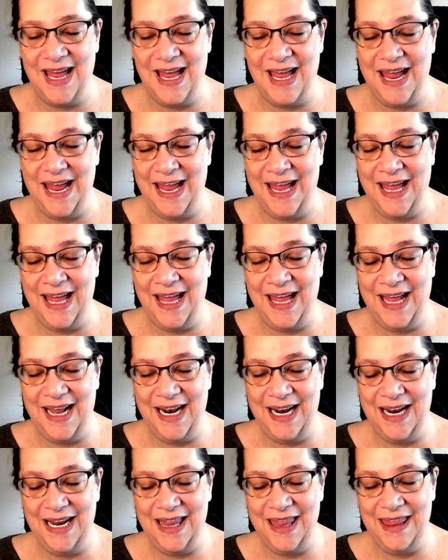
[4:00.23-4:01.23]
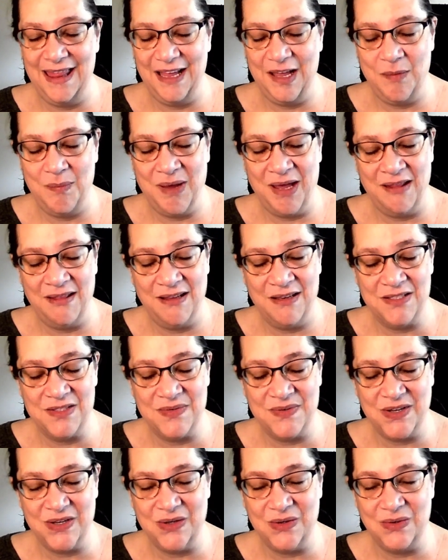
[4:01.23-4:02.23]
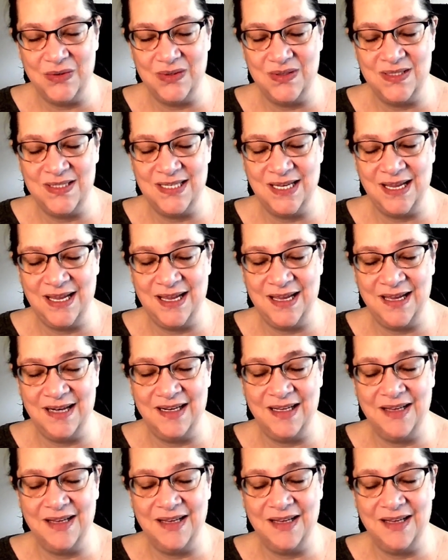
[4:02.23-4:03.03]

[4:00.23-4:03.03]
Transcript: and think about those folks and